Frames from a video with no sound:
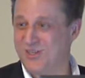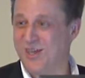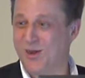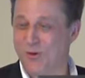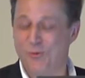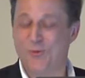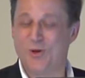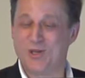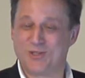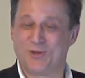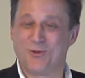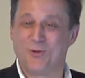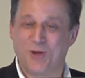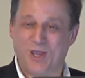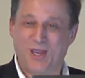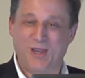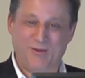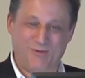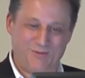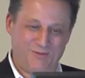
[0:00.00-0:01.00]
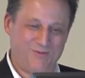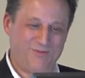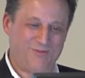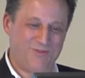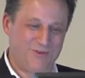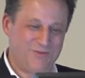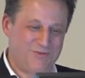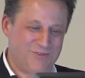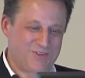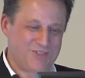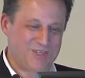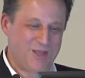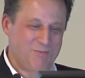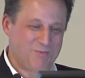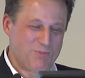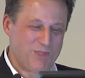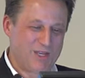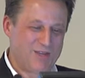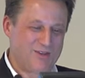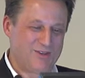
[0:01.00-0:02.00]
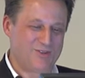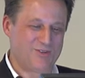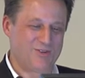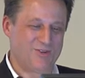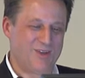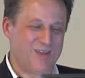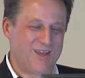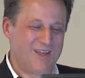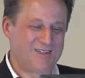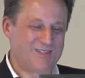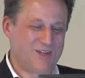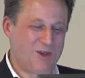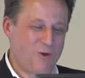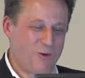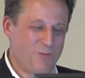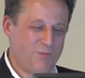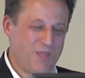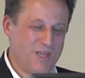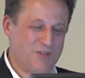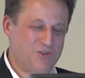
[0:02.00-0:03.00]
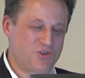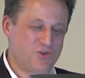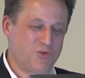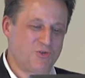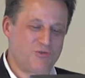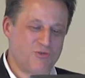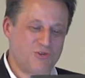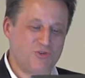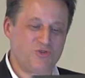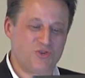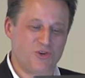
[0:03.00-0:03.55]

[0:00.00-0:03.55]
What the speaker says: They're always looking for something to help their children,